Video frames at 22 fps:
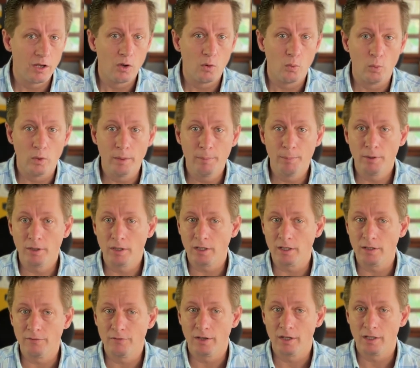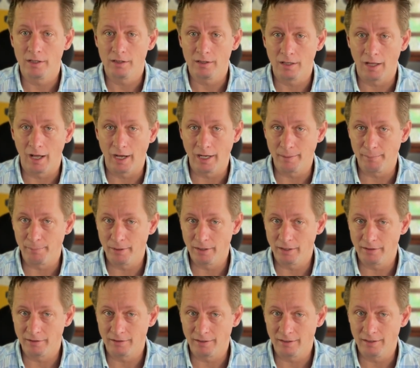we believe
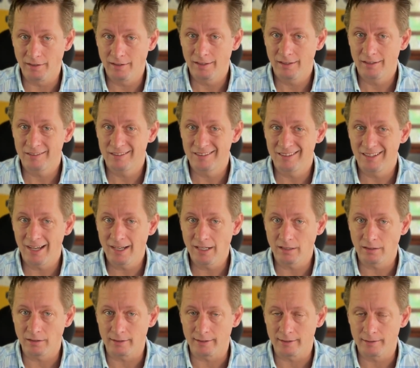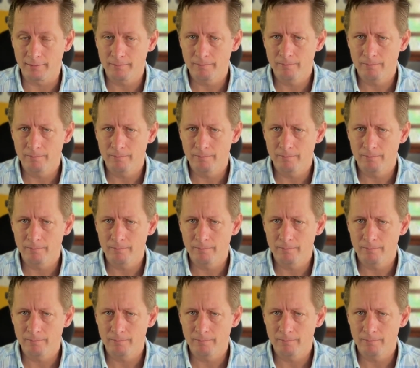liability is likely.